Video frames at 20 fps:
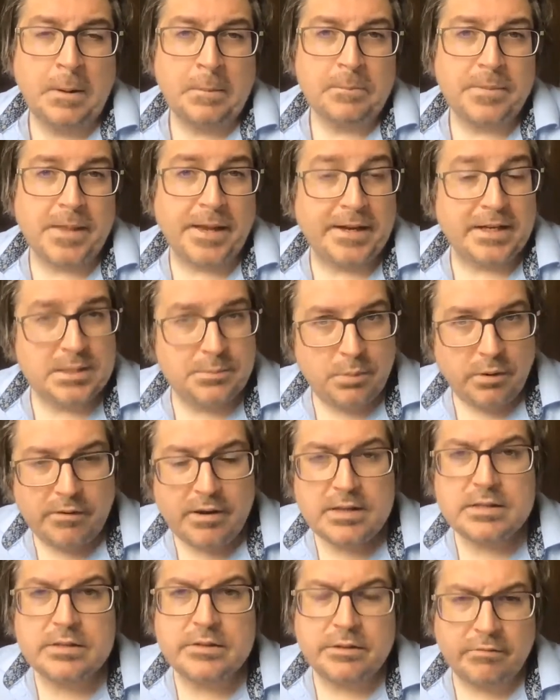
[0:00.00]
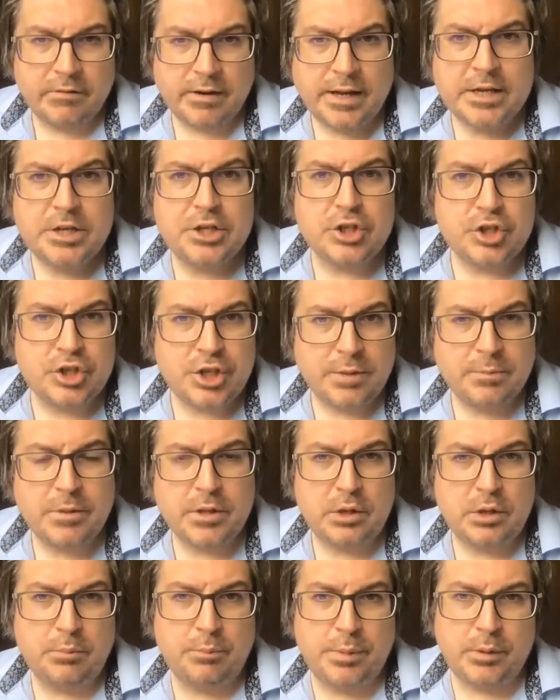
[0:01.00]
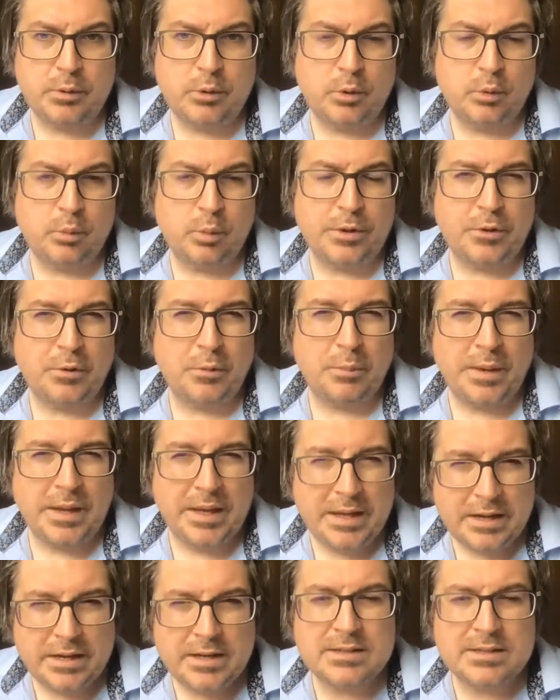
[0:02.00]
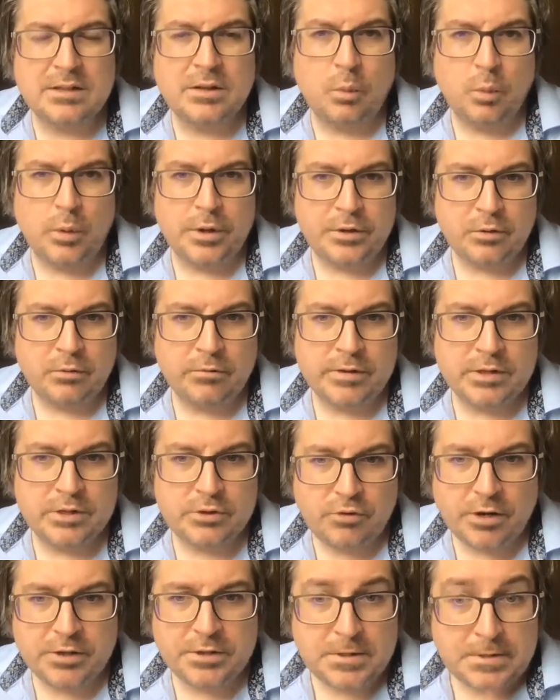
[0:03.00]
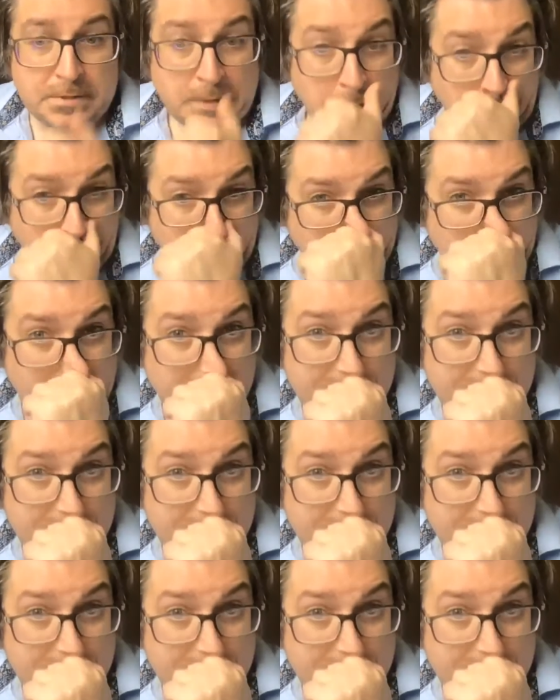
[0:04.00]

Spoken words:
that experience and the relationship that you build with your peers and with your instructors, and